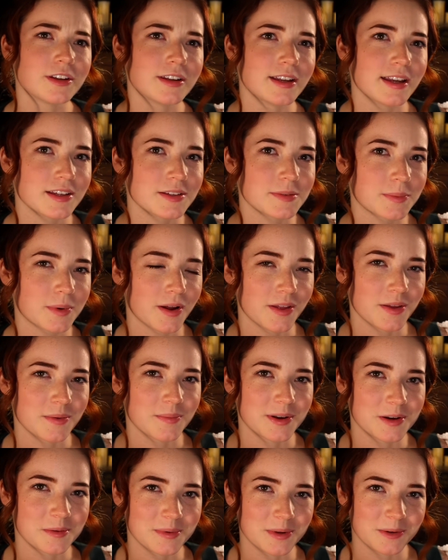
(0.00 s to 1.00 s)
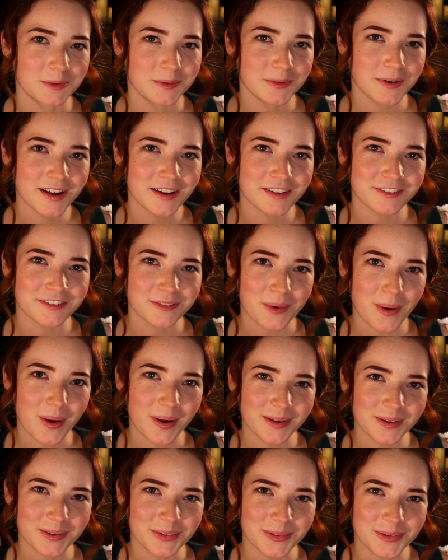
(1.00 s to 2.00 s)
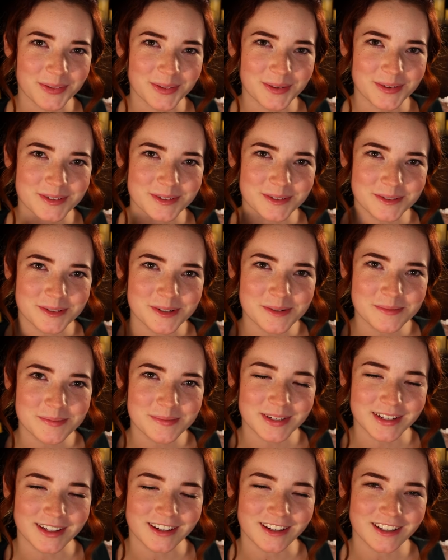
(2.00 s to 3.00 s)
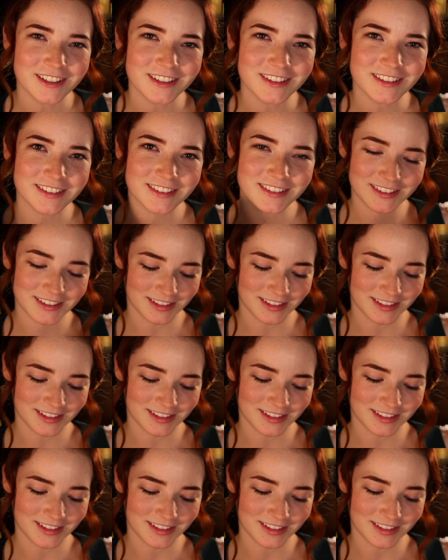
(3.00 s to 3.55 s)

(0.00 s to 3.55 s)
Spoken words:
your day's probably been a bit rough walking through the storm and all.